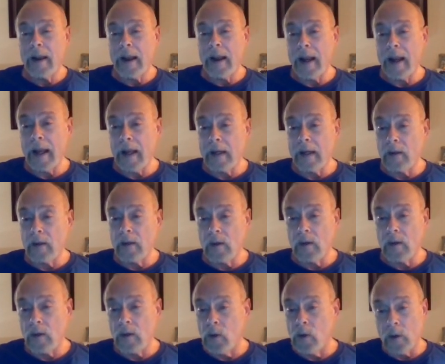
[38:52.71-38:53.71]

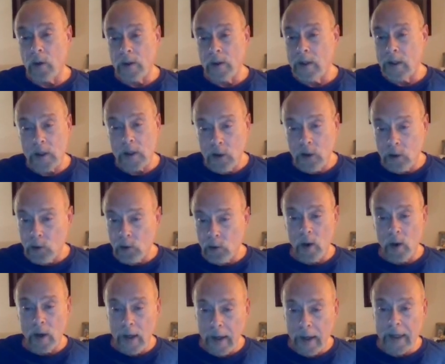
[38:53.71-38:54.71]
and your
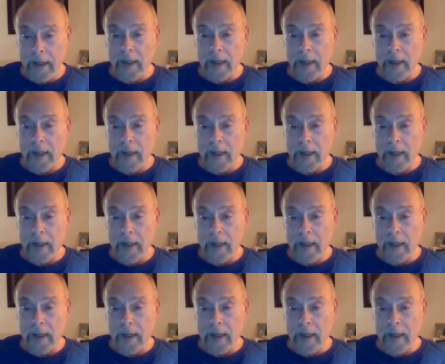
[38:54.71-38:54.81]
destroyed